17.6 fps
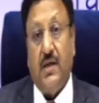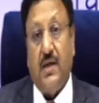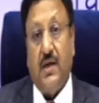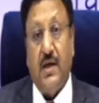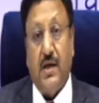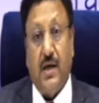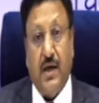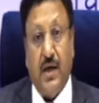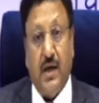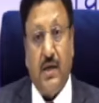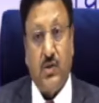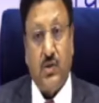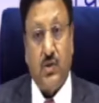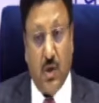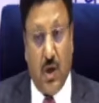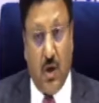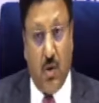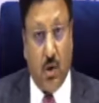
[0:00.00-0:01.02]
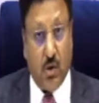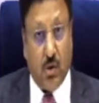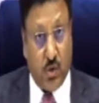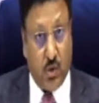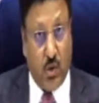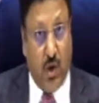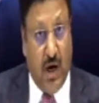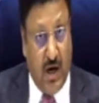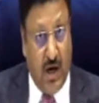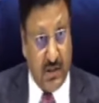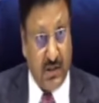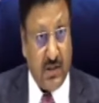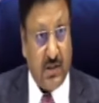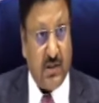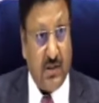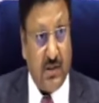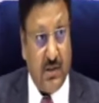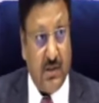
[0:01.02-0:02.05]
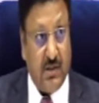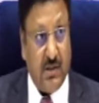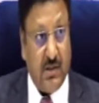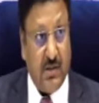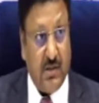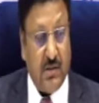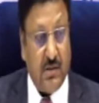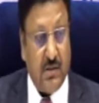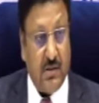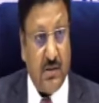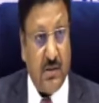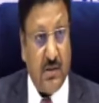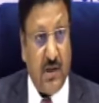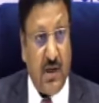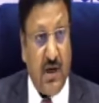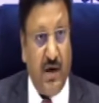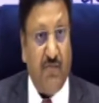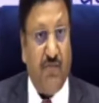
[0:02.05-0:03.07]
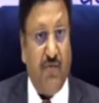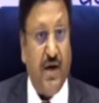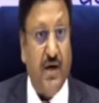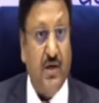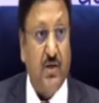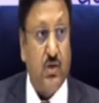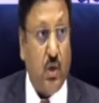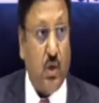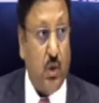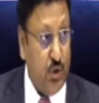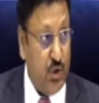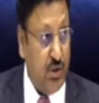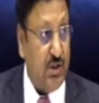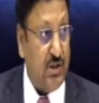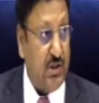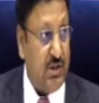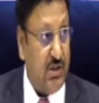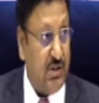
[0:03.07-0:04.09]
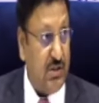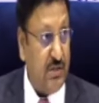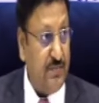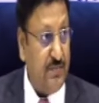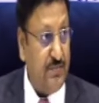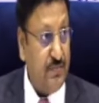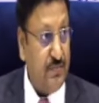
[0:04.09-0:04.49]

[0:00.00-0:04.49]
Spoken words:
country has to now also ask and find solutions